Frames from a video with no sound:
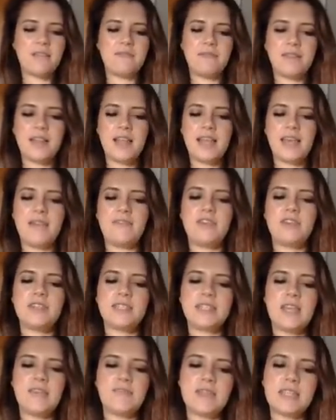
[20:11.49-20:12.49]
I feel like if you
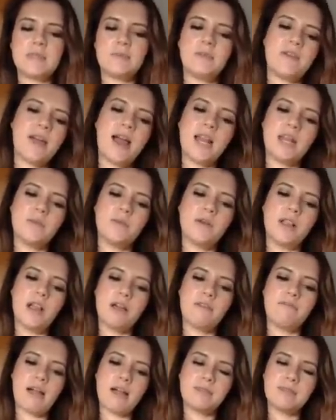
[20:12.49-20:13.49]
see this spirit animal
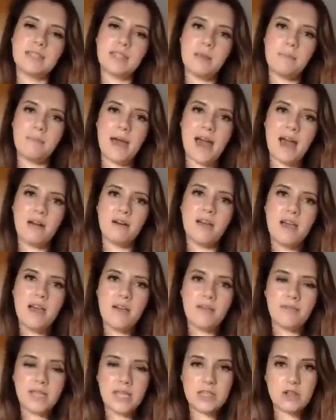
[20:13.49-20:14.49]
around and about,
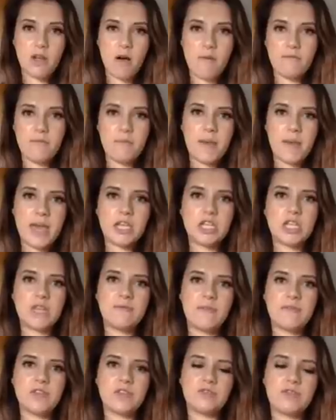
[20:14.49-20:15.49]
and it's
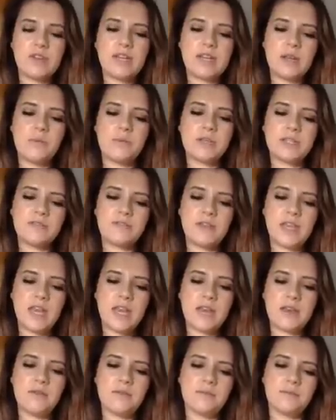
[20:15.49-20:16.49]
confirmation that this reading was for
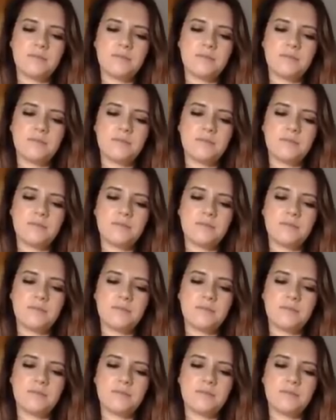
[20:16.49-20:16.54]
you.